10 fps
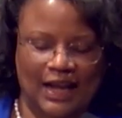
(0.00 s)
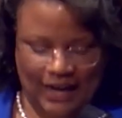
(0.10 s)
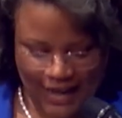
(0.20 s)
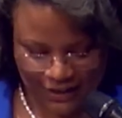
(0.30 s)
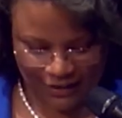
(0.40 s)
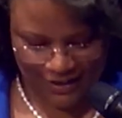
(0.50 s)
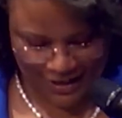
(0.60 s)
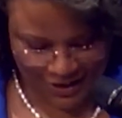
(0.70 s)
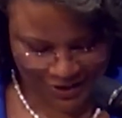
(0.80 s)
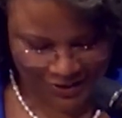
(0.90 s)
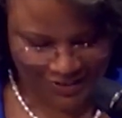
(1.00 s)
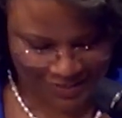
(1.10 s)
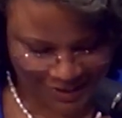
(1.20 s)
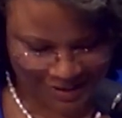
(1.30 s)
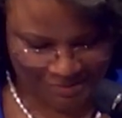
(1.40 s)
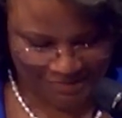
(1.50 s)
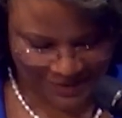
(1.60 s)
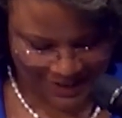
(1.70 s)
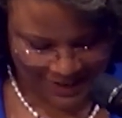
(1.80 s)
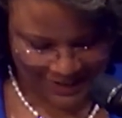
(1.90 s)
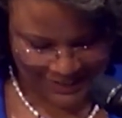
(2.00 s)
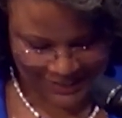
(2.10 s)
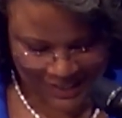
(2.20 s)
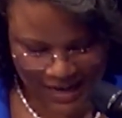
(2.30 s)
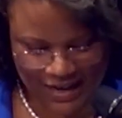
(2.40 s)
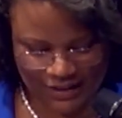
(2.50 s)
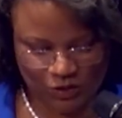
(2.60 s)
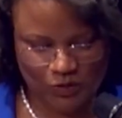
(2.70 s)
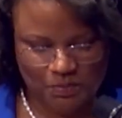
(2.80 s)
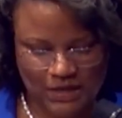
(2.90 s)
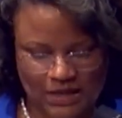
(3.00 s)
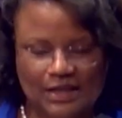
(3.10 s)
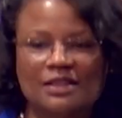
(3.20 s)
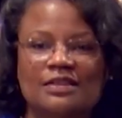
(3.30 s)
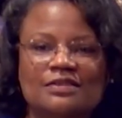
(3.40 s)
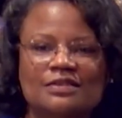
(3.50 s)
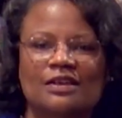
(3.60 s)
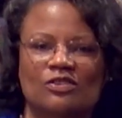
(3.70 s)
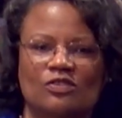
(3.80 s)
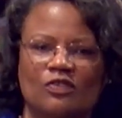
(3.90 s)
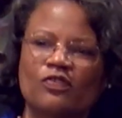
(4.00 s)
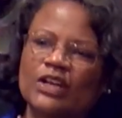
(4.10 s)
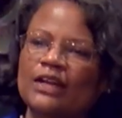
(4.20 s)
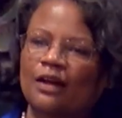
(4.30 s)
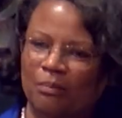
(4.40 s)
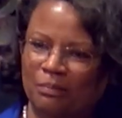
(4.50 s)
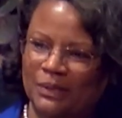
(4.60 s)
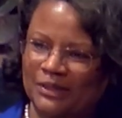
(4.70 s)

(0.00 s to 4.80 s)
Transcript: And I could hear them saying to me, "This is freedom.